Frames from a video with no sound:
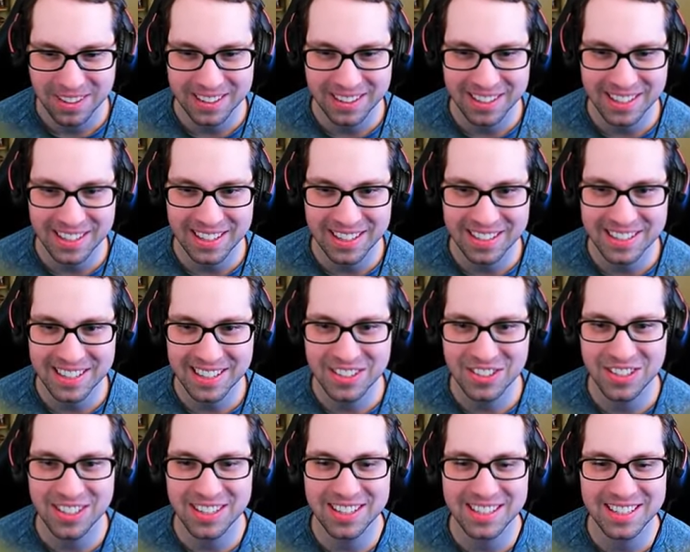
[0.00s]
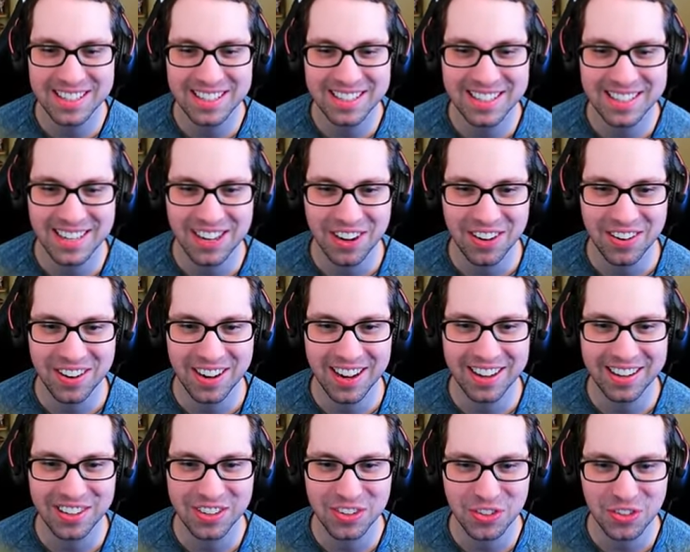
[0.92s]
The attention to detail
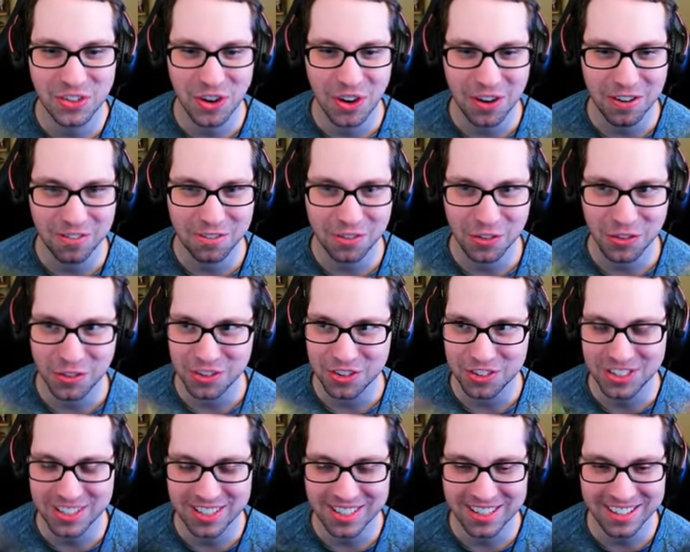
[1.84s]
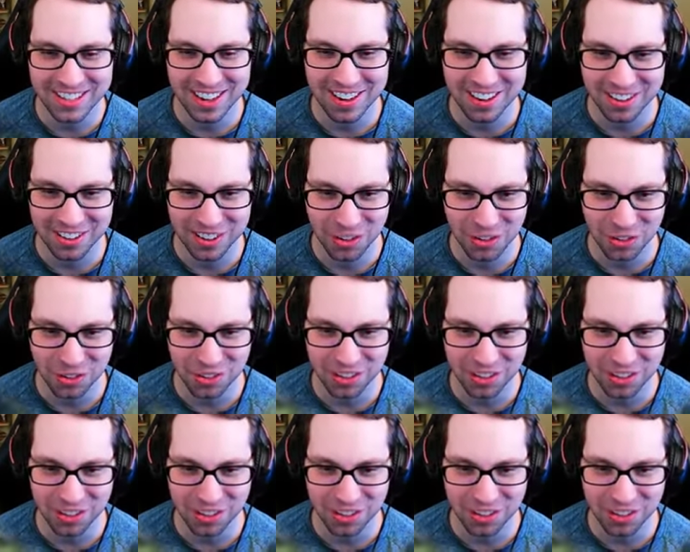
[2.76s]
on this golf course is on another